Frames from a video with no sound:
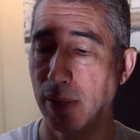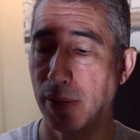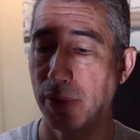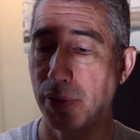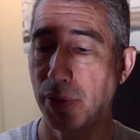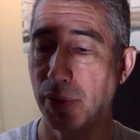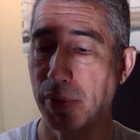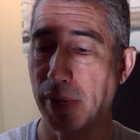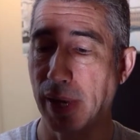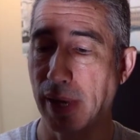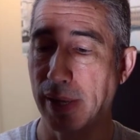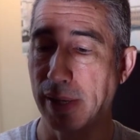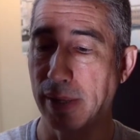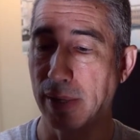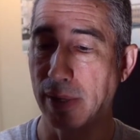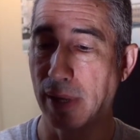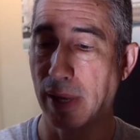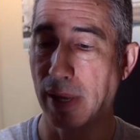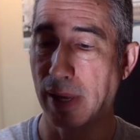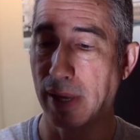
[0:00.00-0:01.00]
you
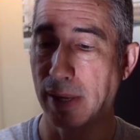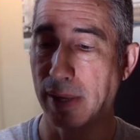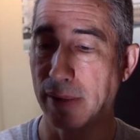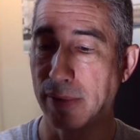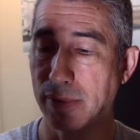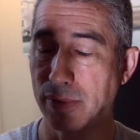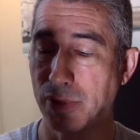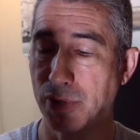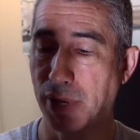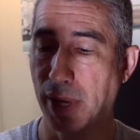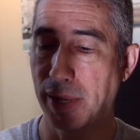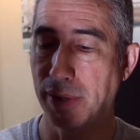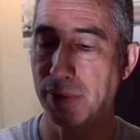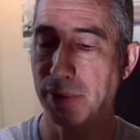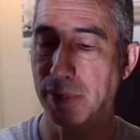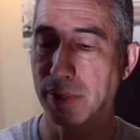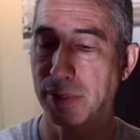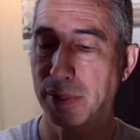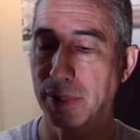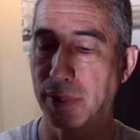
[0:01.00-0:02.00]
can
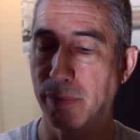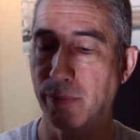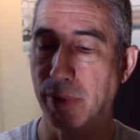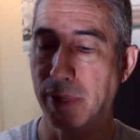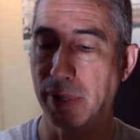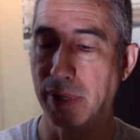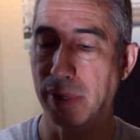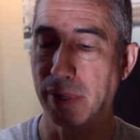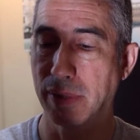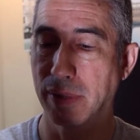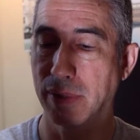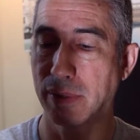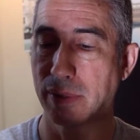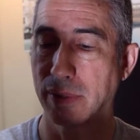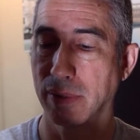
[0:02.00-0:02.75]
change it to be